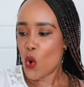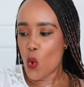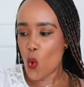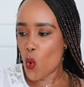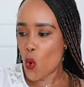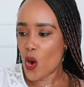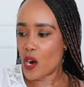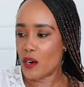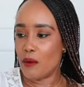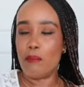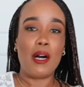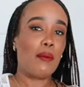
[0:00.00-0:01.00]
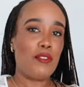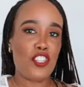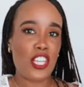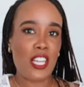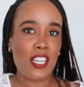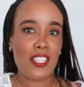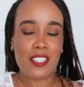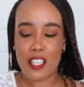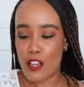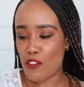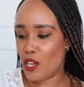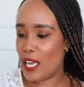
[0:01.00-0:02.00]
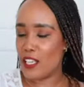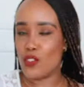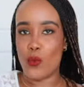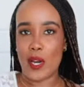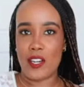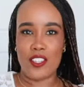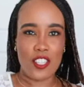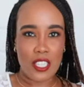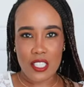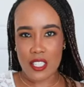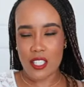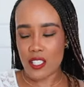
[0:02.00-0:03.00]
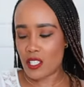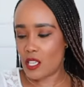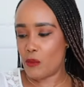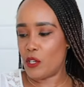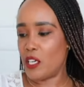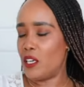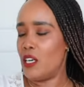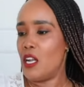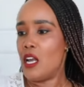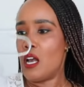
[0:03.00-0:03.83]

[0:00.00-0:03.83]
or mom jeans if you'd like to wear jeans in the summer,